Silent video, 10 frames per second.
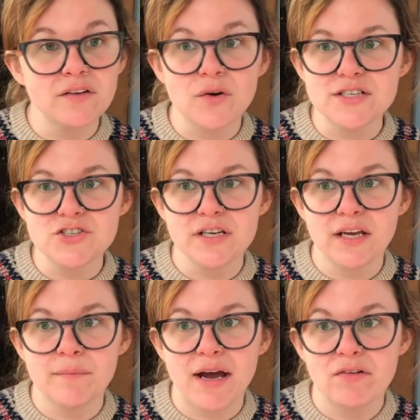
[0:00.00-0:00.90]
of
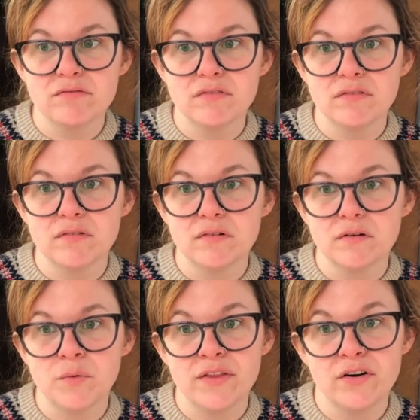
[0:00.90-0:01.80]
questioning about
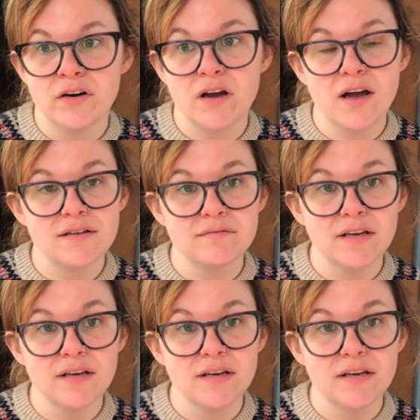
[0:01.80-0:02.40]
whether or not